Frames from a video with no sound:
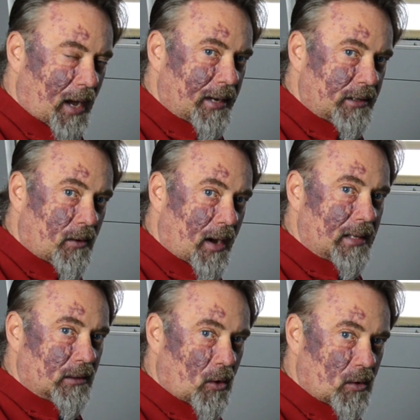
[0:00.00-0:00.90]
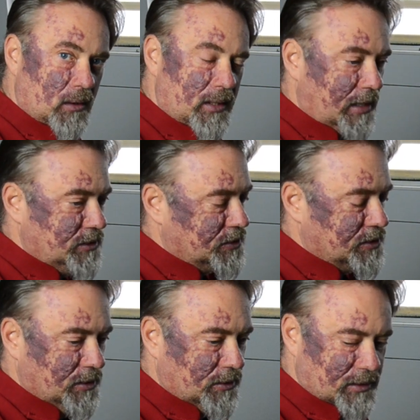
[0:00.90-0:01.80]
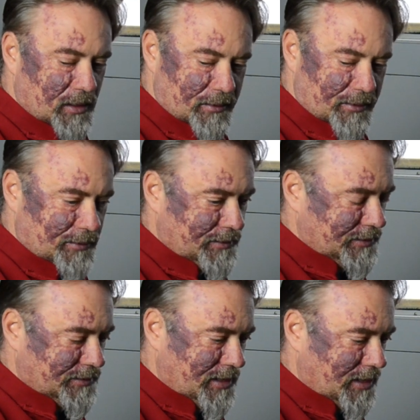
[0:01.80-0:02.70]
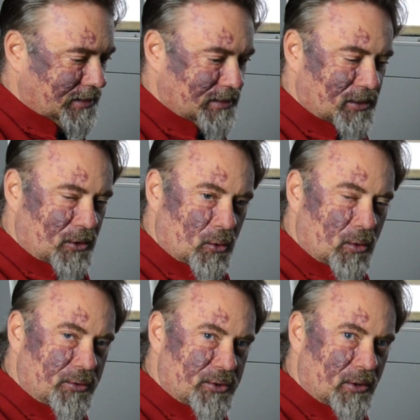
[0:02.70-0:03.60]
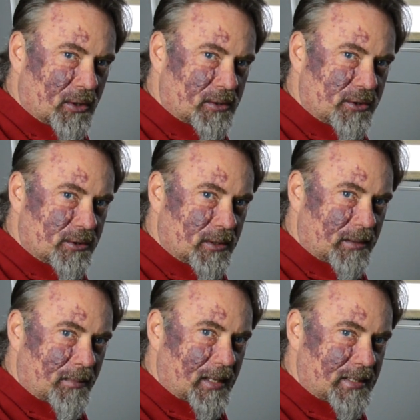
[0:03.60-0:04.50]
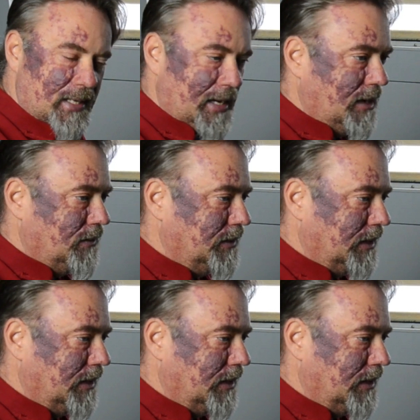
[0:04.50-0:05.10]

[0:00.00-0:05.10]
I know locally, I just looked up, you know, I kind of did a Google search in my town,